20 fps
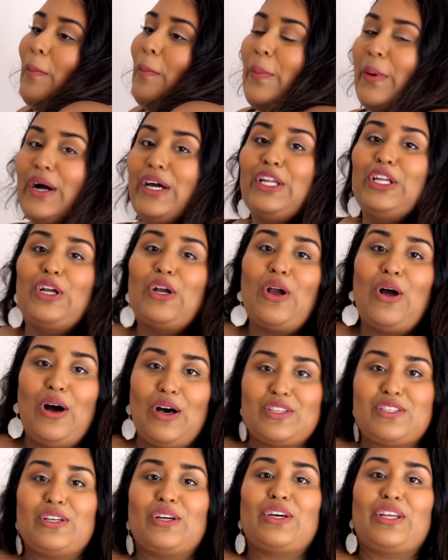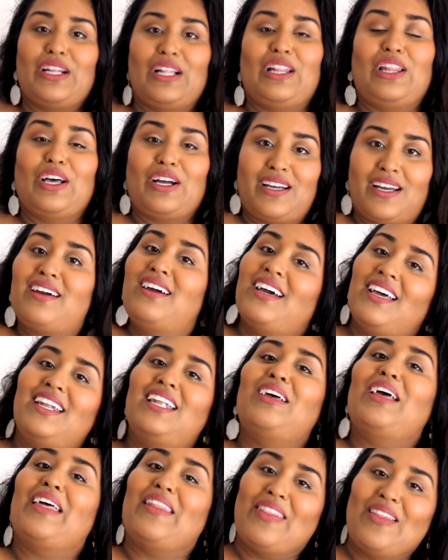but you're also going to look
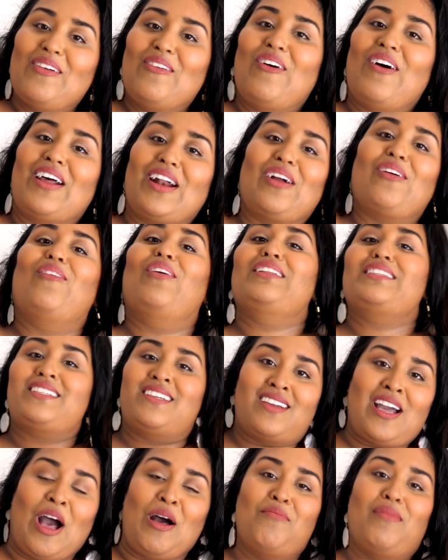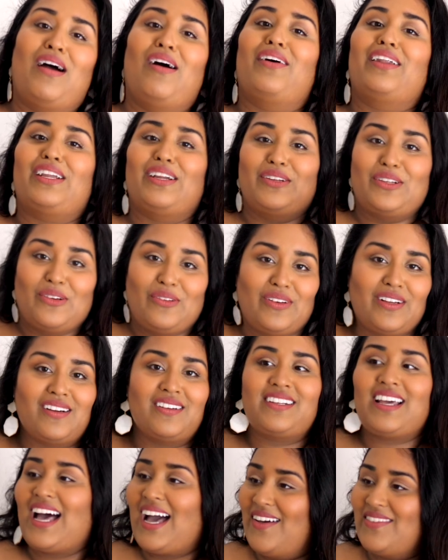good in the water once you come out and you're doing
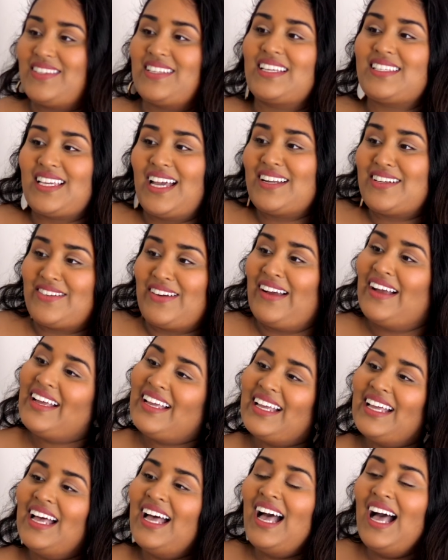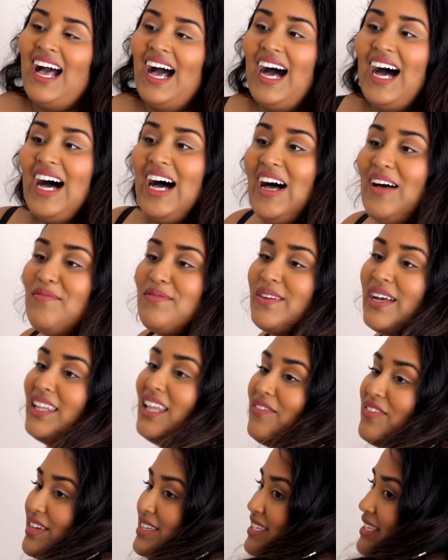your dives, et cetera. Um, so I
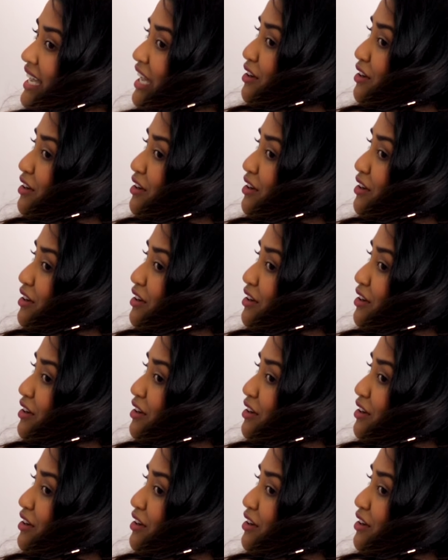love this.